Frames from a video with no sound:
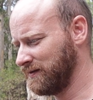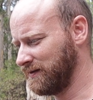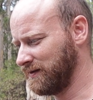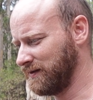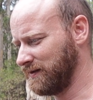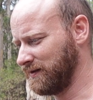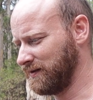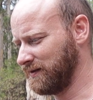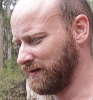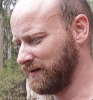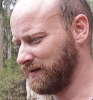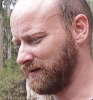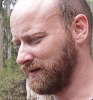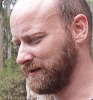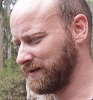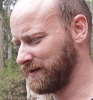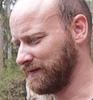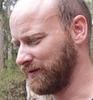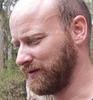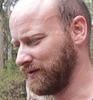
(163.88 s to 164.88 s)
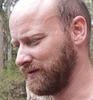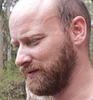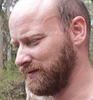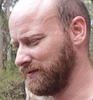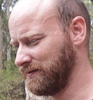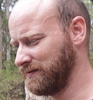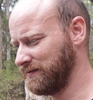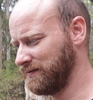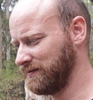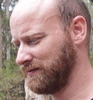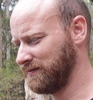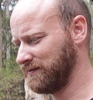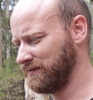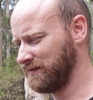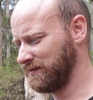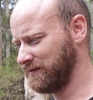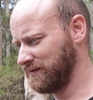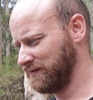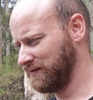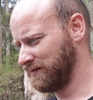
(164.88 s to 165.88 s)
Let's have a go.
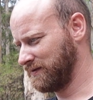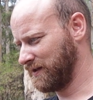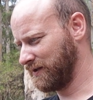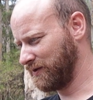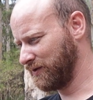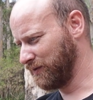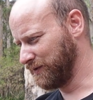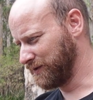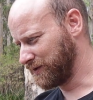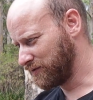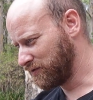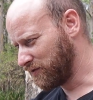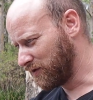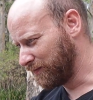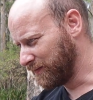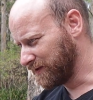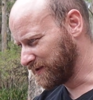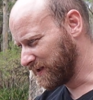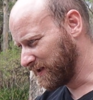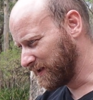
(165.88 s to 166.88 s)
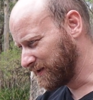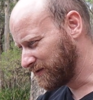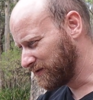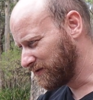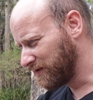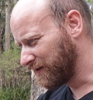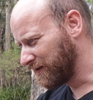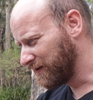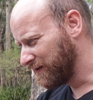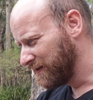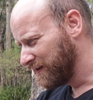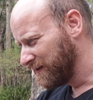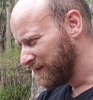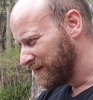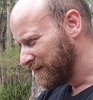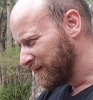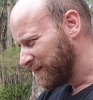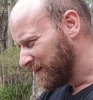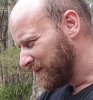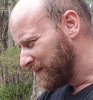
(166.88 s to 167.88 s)
I can always crop this later on,
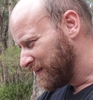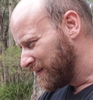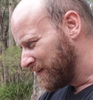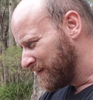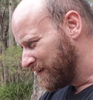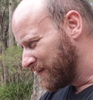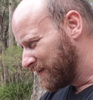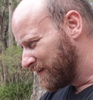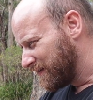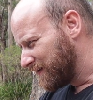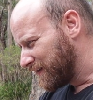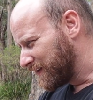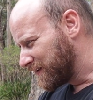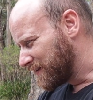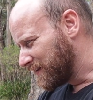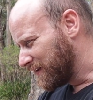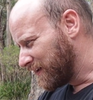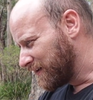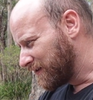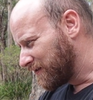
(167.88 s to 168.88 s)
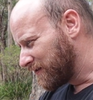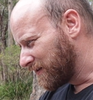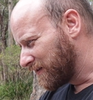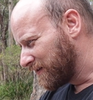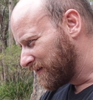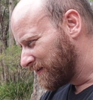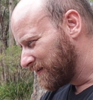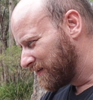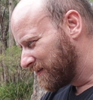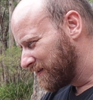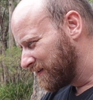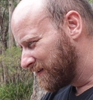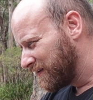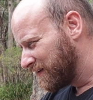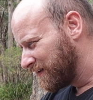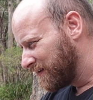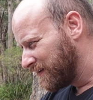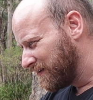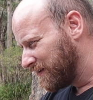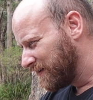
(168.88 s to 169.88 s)
fix it later on.
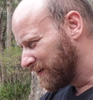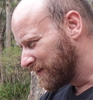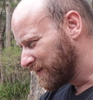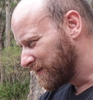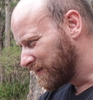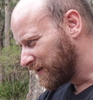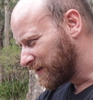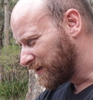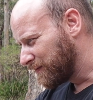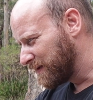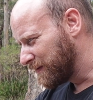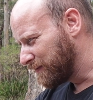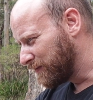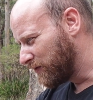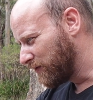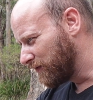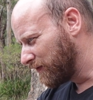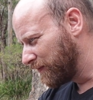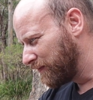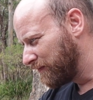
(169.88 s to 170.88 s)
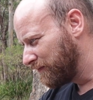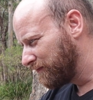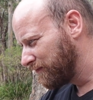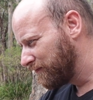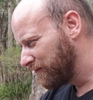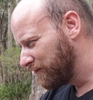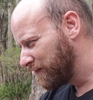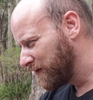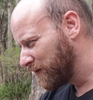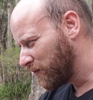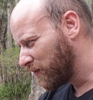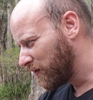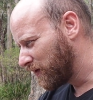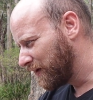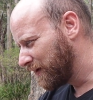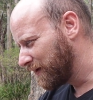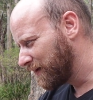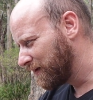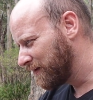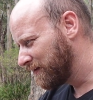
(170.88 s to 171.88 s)
Yeah, just like a bit more of a bit
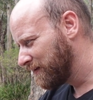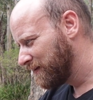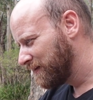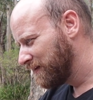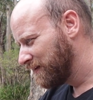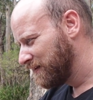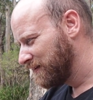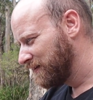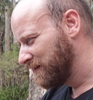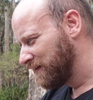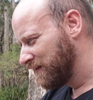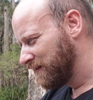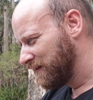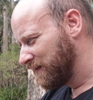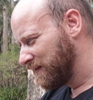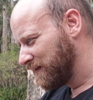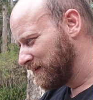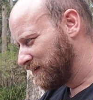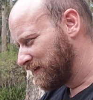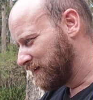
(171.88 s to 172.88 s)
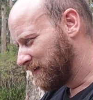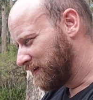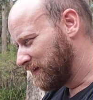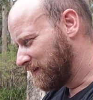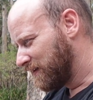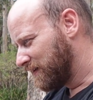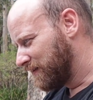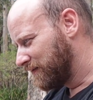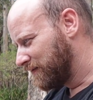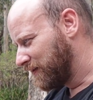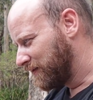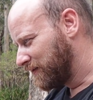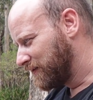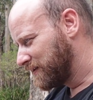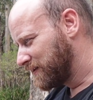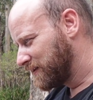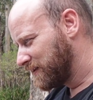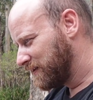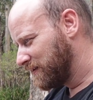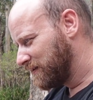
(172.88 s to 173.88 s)
wider.
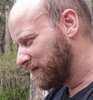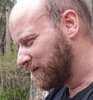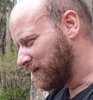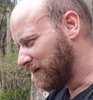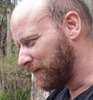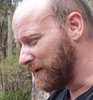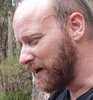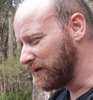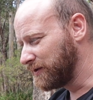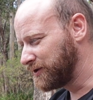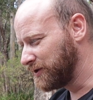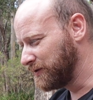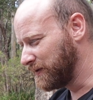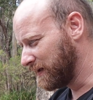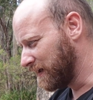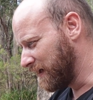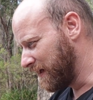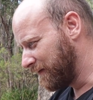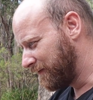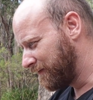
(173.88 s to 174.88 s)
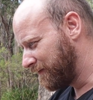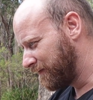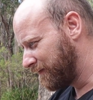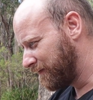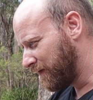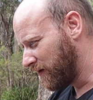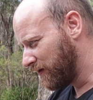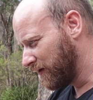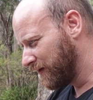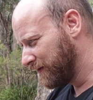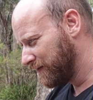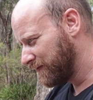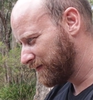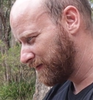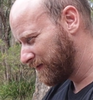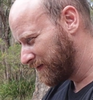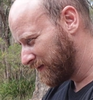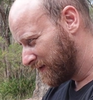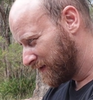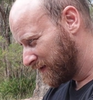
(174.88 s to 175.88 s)
Focus in. I'm shooting at f5.